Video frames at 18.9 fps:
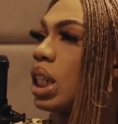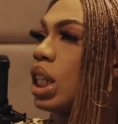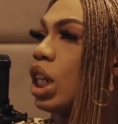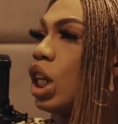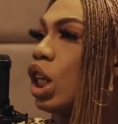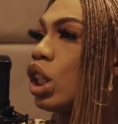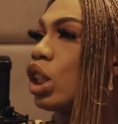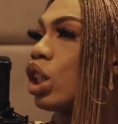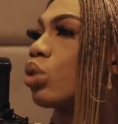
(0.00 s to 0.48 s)

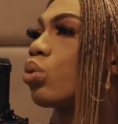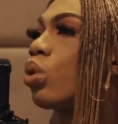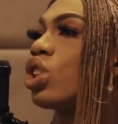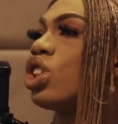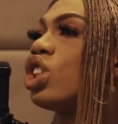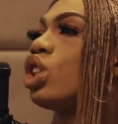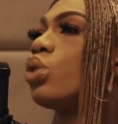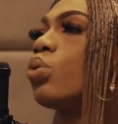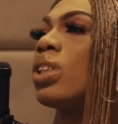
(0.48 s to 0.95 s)
So
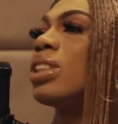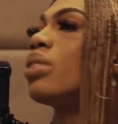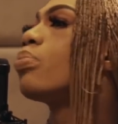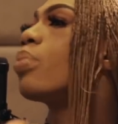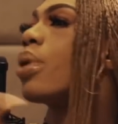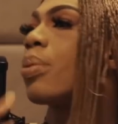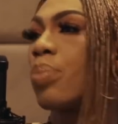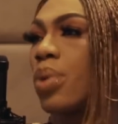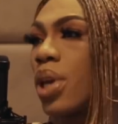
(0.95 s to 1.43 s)
she
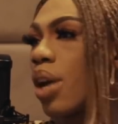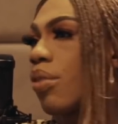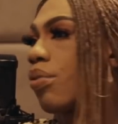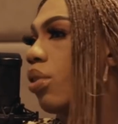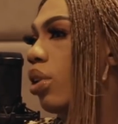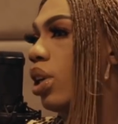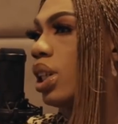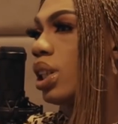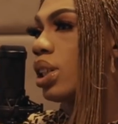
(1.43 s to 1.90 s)
wasn't prepared
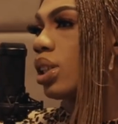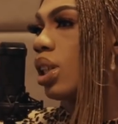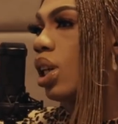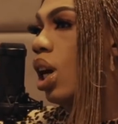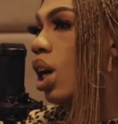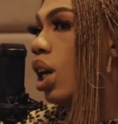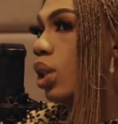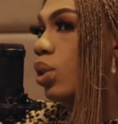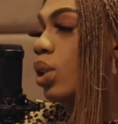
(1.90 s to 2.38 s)
for it.
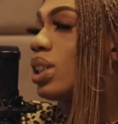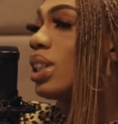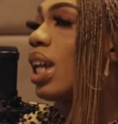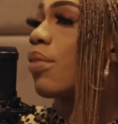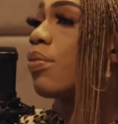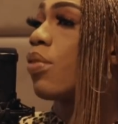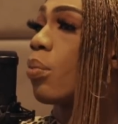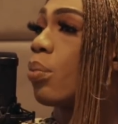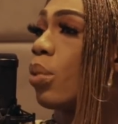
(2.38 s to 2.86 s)
Yeah. It wasn't
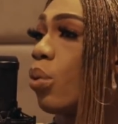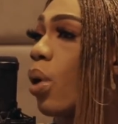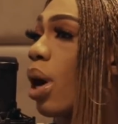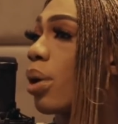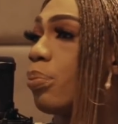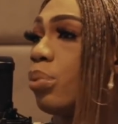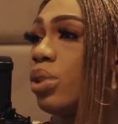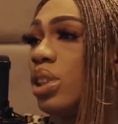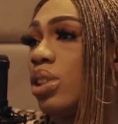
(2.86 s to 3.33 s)
her fault, but
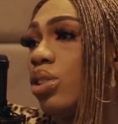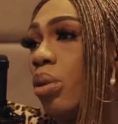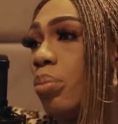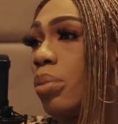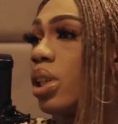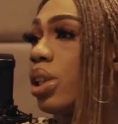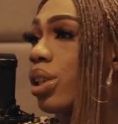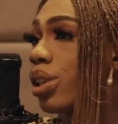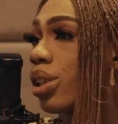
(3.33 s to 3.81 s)
why put it on
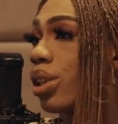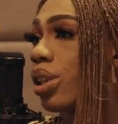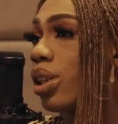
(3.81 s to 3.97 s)
me?